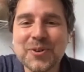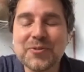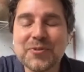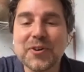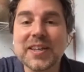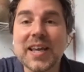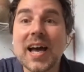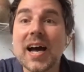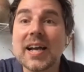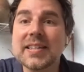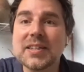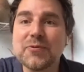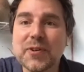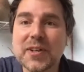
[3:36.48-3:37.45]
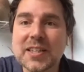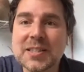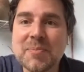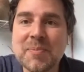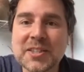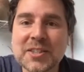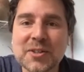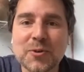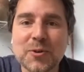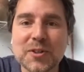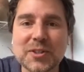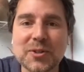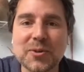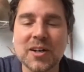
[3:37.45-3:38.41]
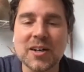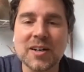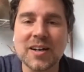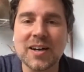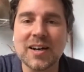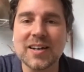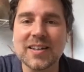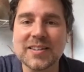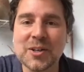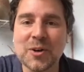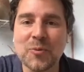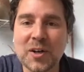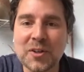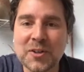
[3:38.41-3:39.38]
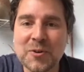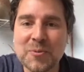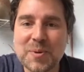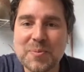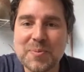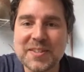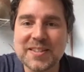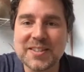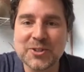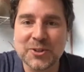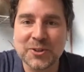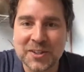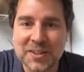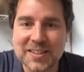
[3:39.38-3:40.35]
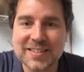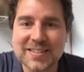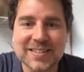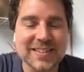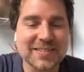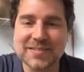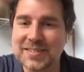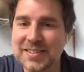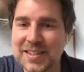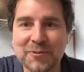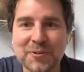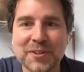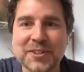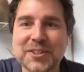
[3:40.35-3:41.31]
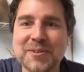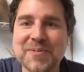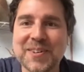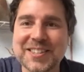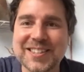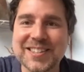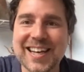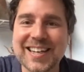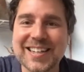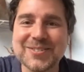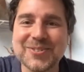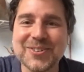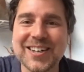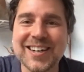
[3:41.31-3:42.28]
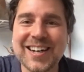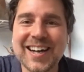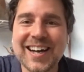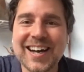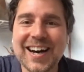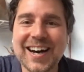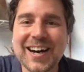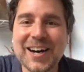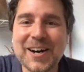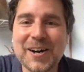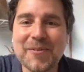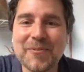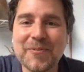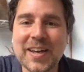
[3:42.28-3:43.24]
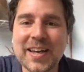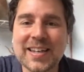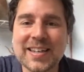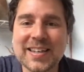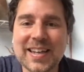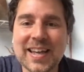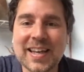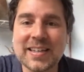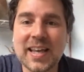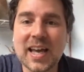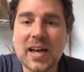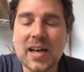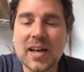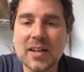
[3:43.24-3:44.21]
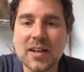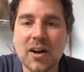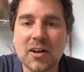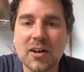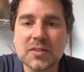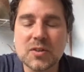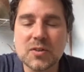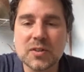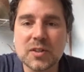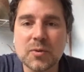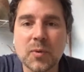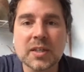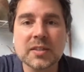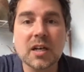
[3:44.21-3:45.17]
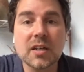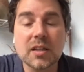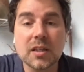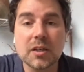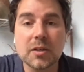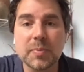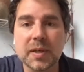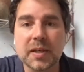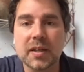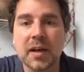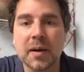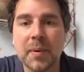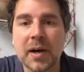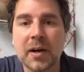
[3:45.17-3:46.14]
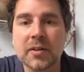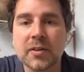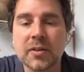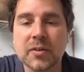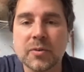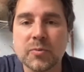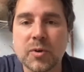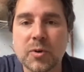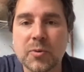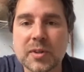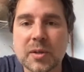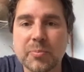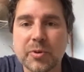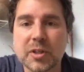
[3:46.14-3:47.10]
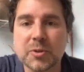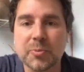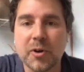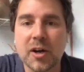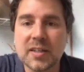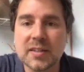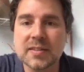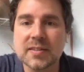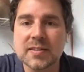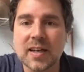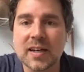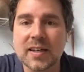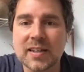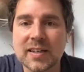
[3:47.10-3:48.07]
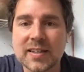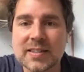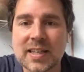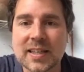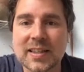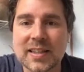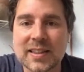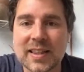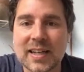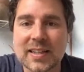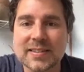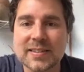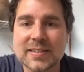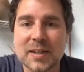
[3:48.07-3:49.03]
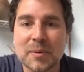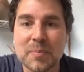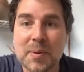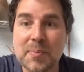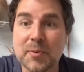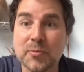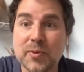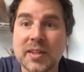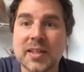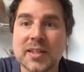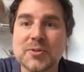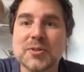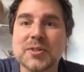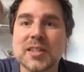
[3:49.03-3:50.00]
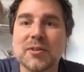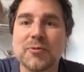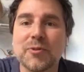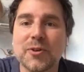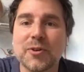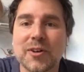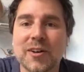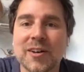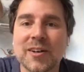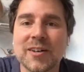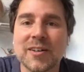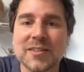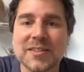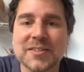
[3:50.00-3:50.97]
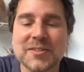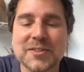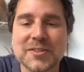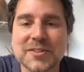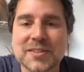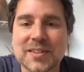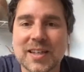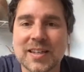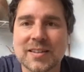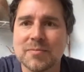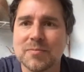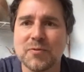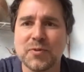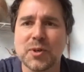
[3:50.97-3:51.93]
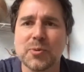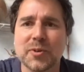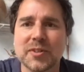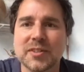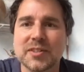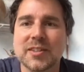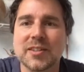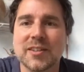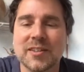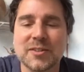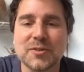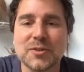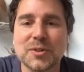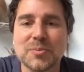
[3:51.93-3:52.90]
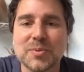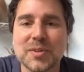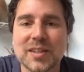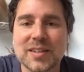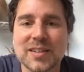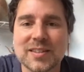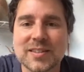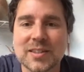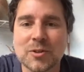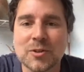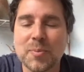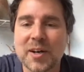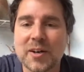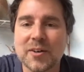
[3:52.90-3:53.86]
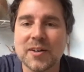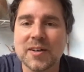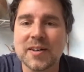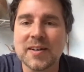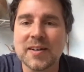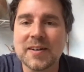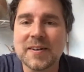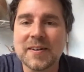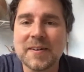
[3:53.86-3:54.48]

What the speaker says: That's wonderful. Yeah, I did forget to mention. Of course, you are well-known BBC journalist. Definitely should have mentioned that as well. And yeah, also, do you want to talk a little bit about your role with the British Moroccan Society? Because I think that's maybe really interesting for our listeners and viewers here on YouTube to know about.